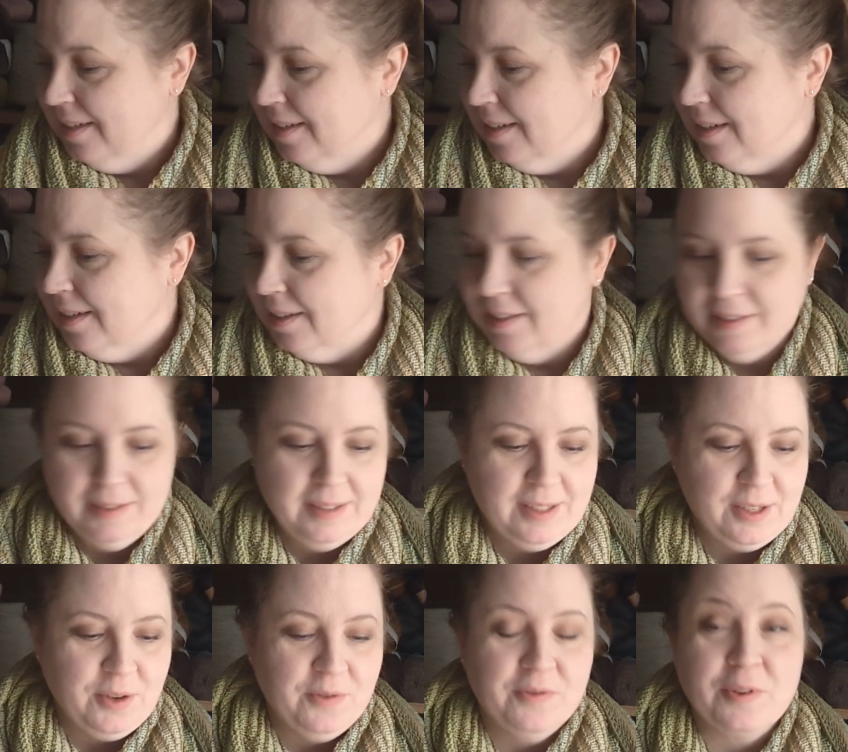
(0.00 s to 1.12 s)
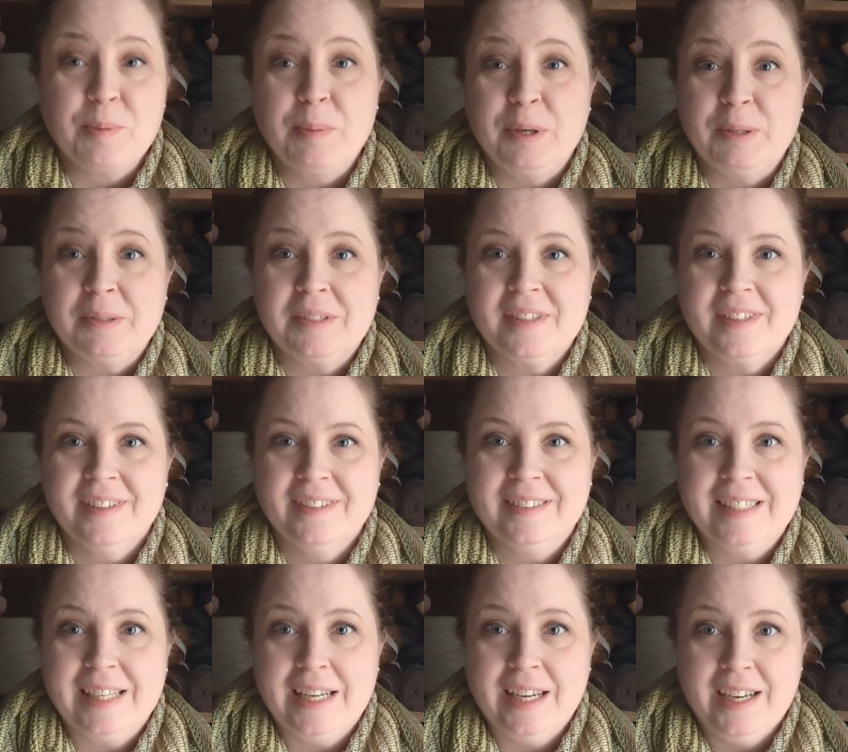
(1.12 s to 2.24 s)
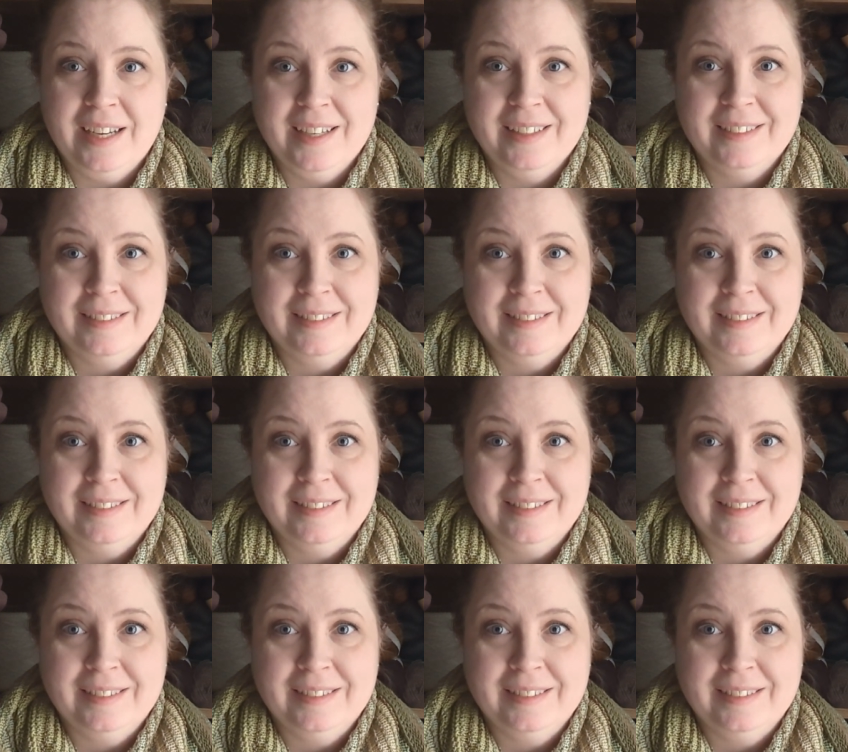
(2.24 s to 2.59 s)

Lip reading: Oh, so verbose today.